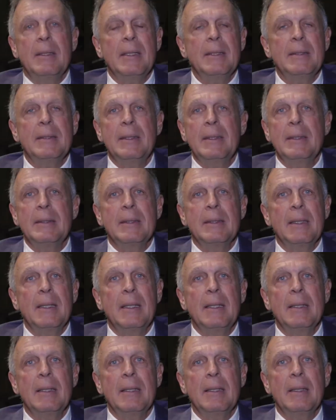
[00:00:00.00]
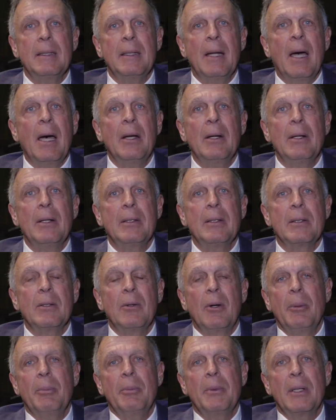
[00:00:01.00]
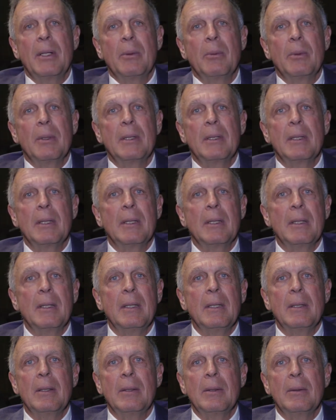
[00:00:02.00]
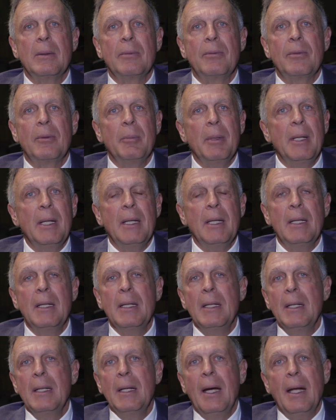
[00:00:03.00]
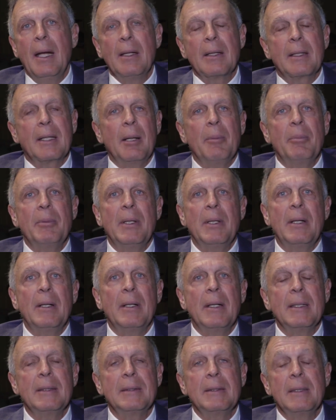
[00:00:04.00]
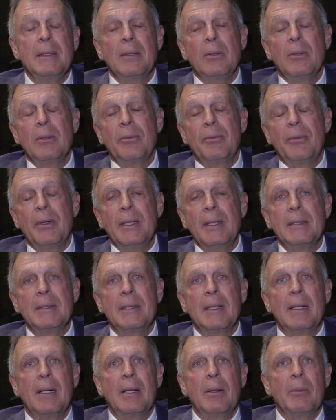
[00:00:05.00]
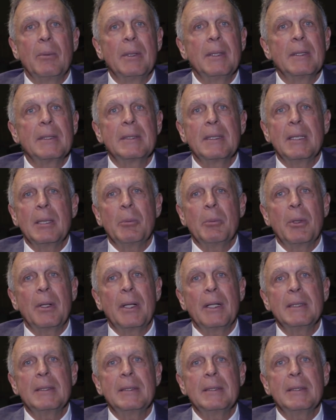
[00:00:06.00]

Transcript: just is a an honor to go up there with uh, you know for me i look up there and i see old friends that aren't with us anymore i